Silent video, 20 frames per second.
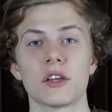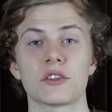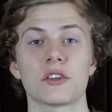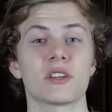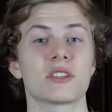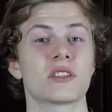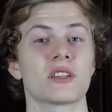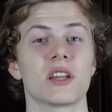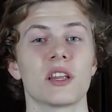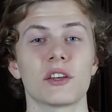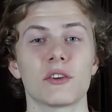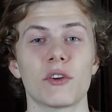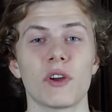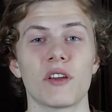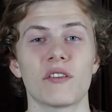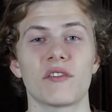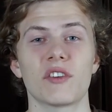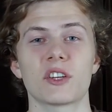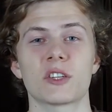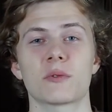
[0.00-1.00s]
So that's another great
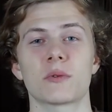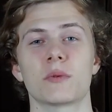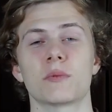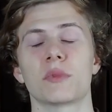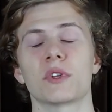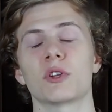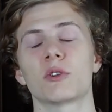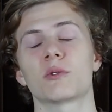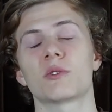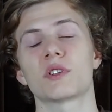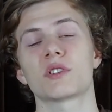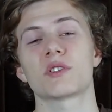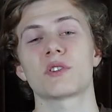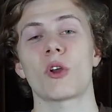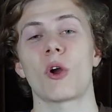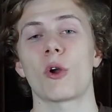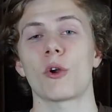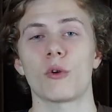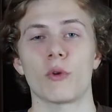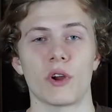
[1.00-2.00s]
investment, but look, there's
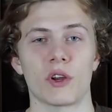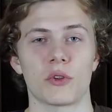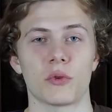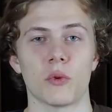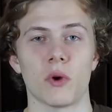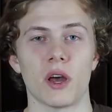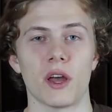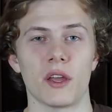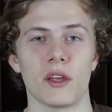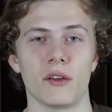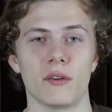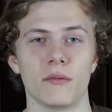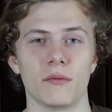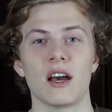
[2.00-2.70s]
no correct way.